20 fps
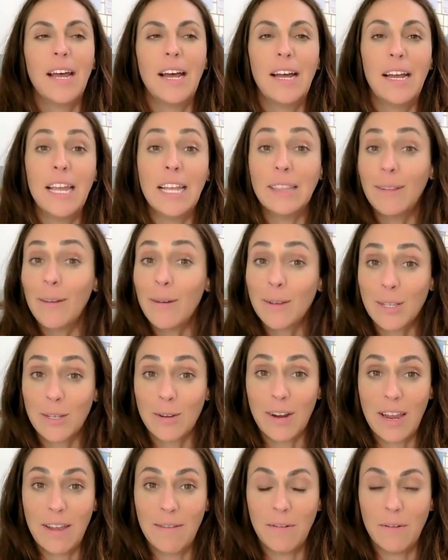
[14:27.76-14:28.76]
uh, it looks
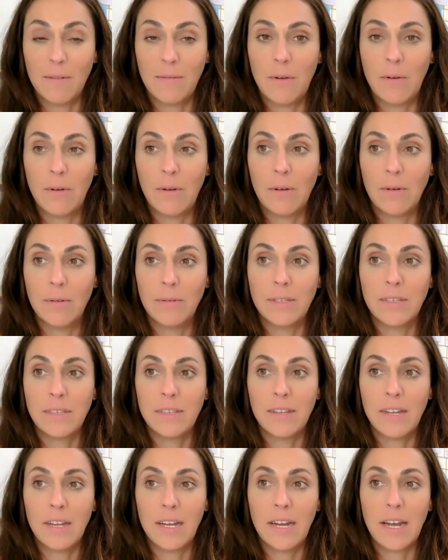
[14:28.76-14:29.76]
great for
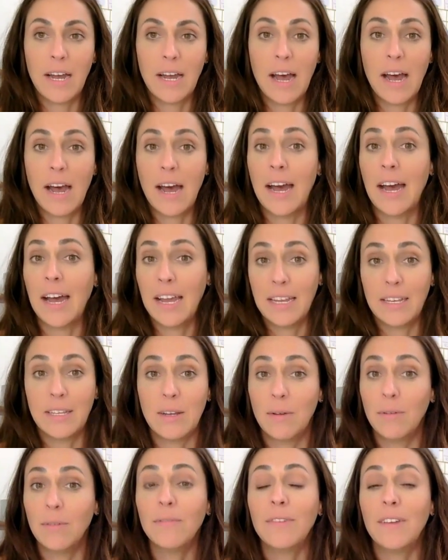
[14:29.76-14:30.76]
photos i
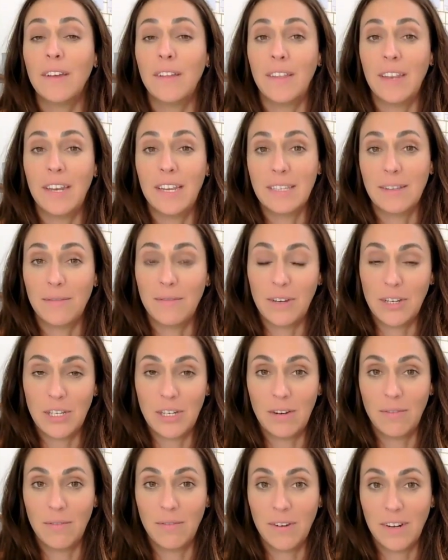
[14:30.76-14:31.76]
don't feel that it's
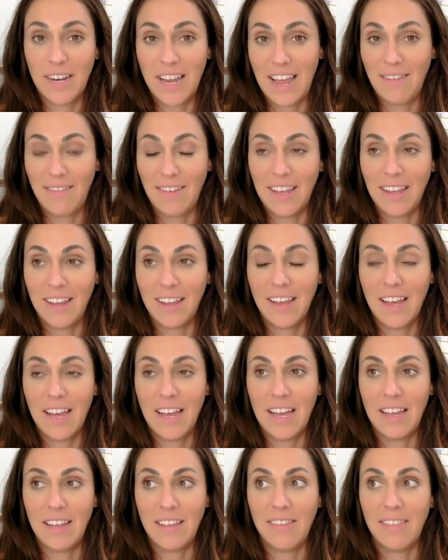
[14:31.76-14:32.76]
efficient for diving
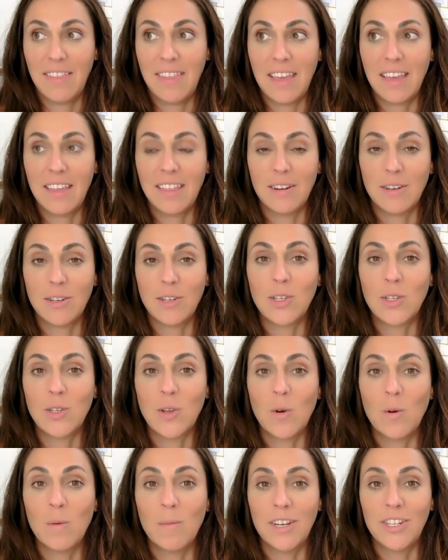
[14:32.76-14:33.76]
i think there's
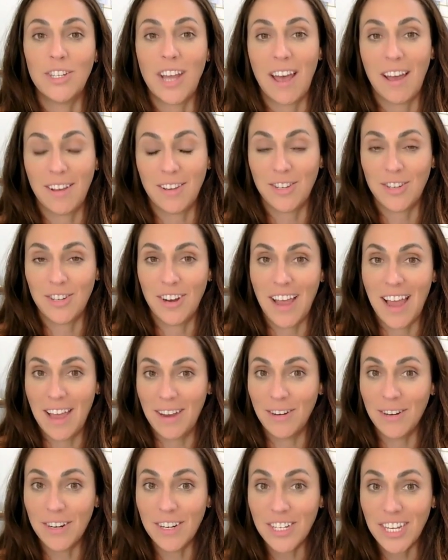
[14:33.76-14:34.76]
so much extra
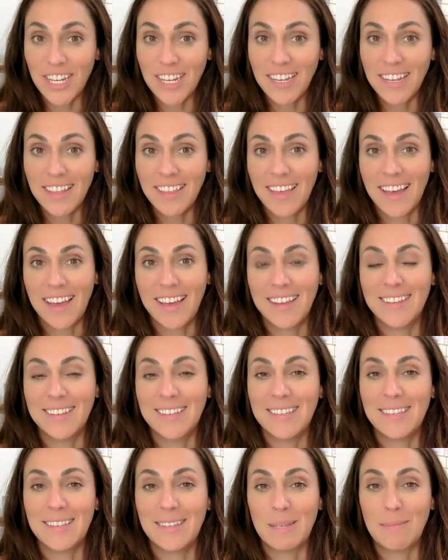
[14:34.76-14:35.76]
energy that
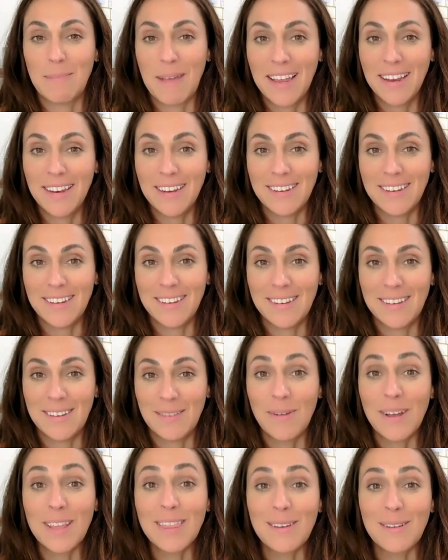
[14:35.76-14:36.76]
is spent
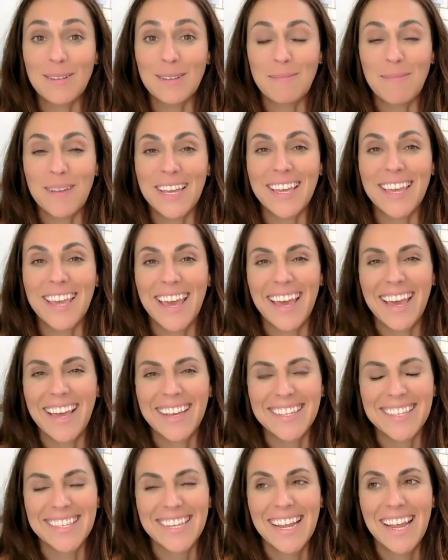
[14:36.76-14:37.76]
with those big
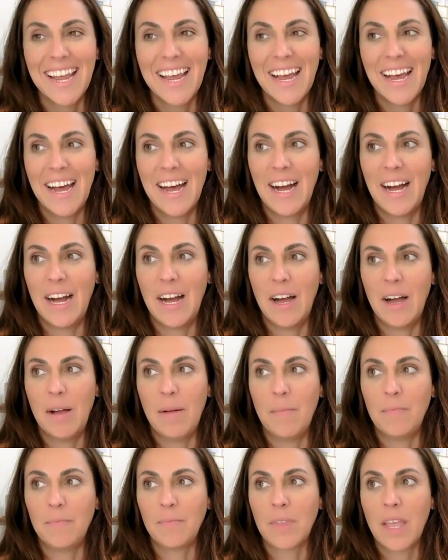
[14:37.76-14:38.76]
kicks
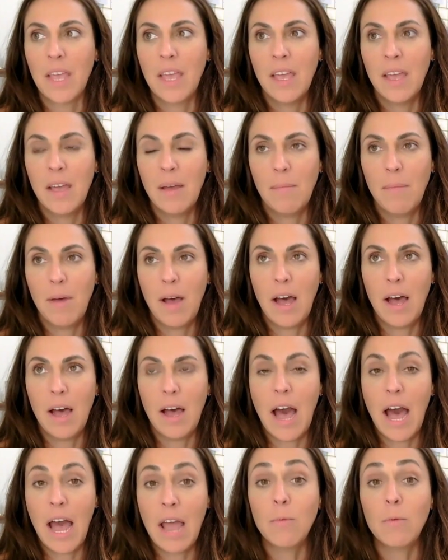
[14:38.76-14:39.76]
um,
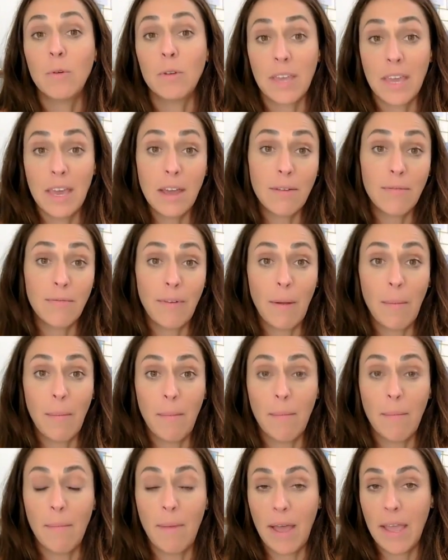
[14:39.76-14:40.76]
I will kick
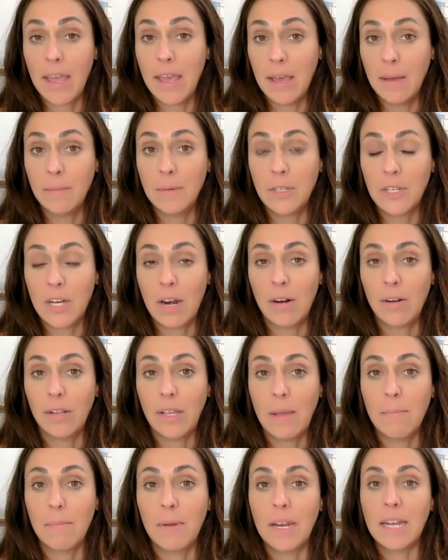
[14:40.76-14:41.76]
from my hips
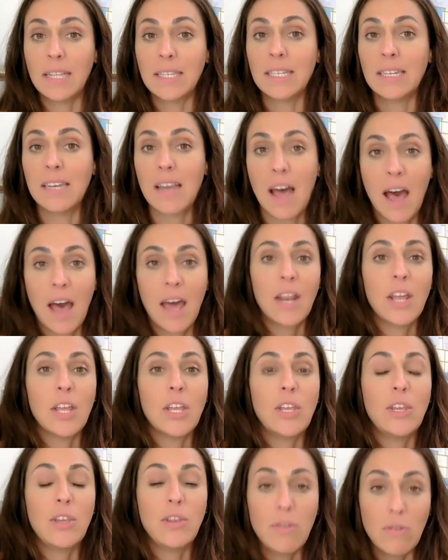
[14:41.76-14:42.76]
generally, but it's not a
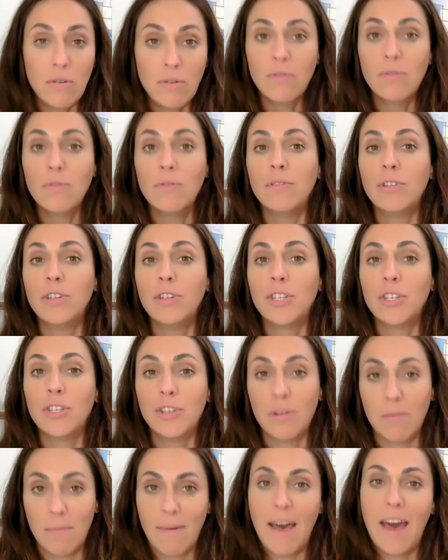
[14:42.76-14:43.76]
huge
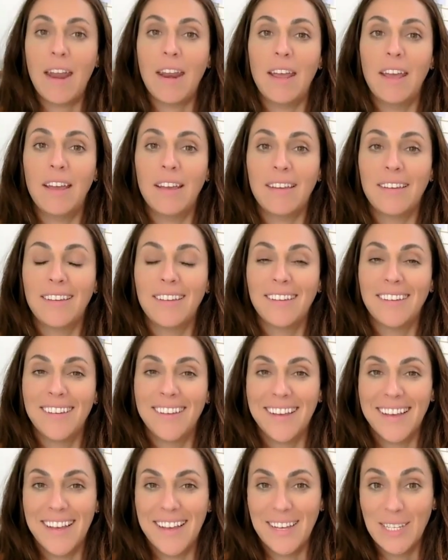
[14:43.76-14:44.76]
dramatic
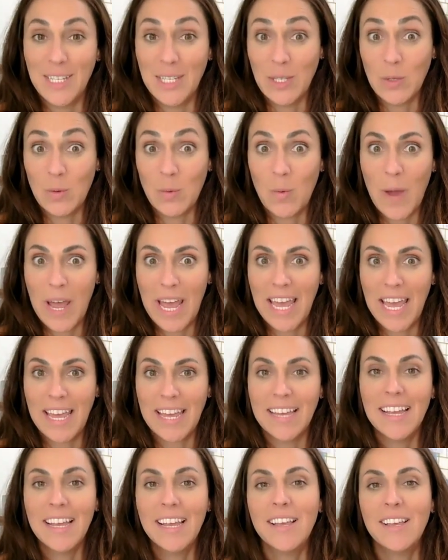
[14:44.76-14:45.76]
uh,
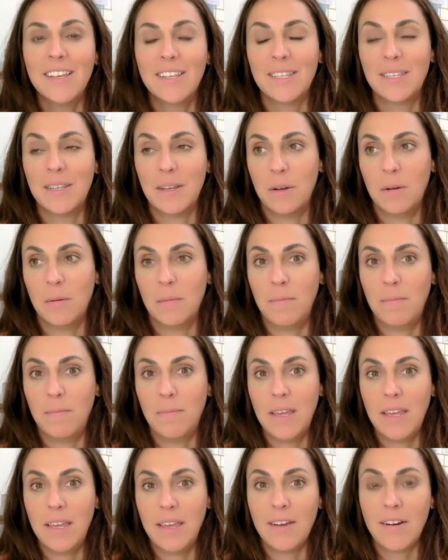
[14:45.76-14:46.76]
sway. So
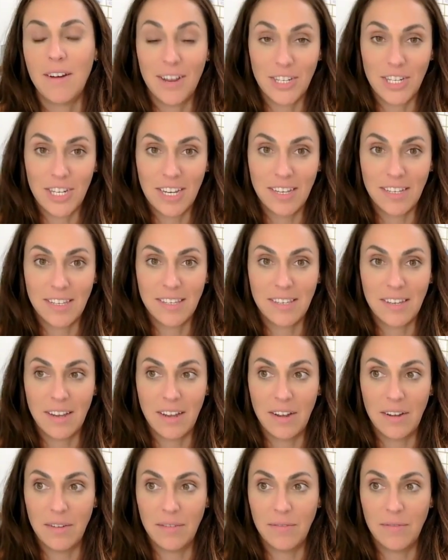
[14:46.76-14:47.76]
be conscious
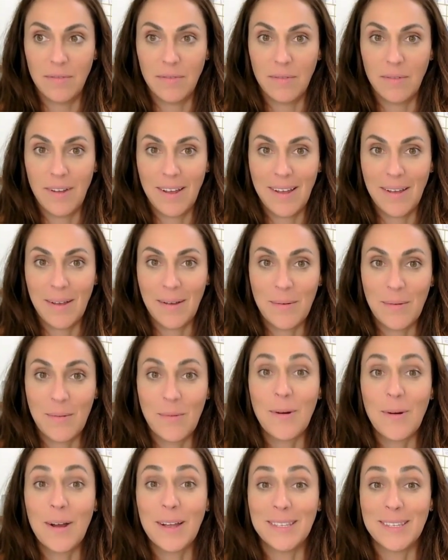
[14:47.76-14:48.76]
of
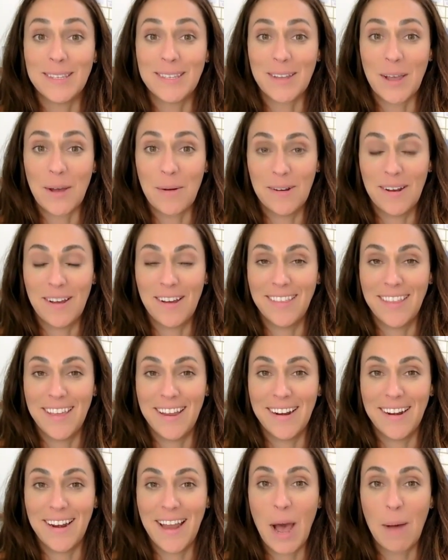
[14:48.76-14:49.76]
what's going on
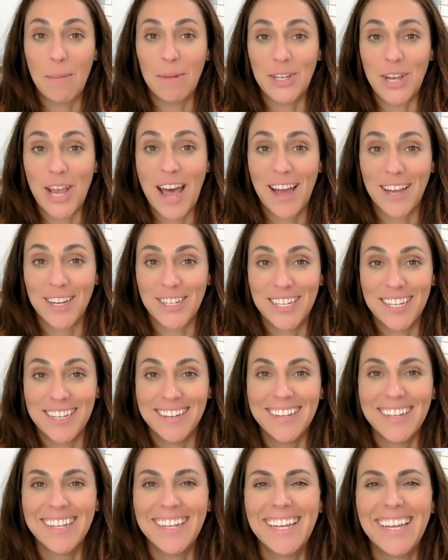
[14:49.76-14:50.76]
there and how much action